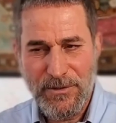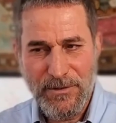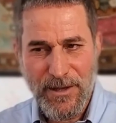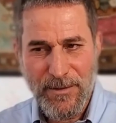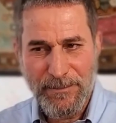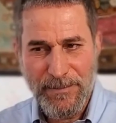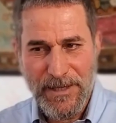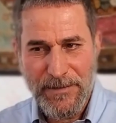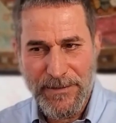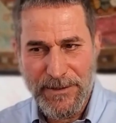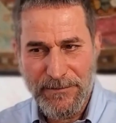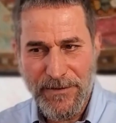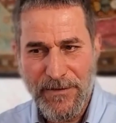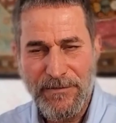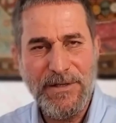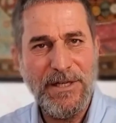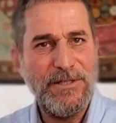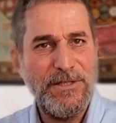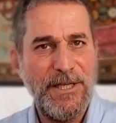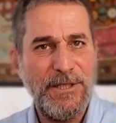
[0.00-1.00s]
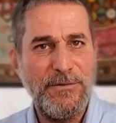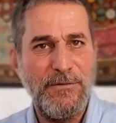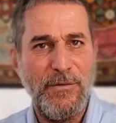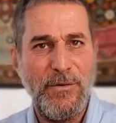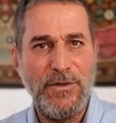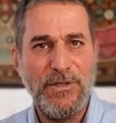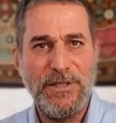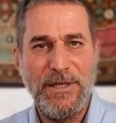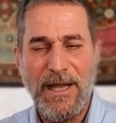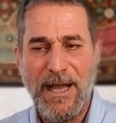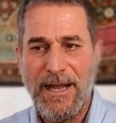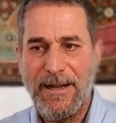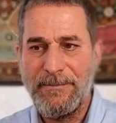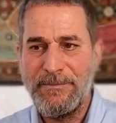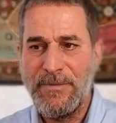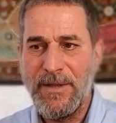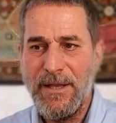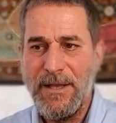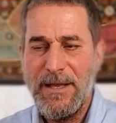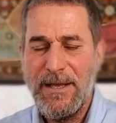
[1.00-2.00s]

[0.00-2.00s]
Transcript: I believe it's 56, verse 9,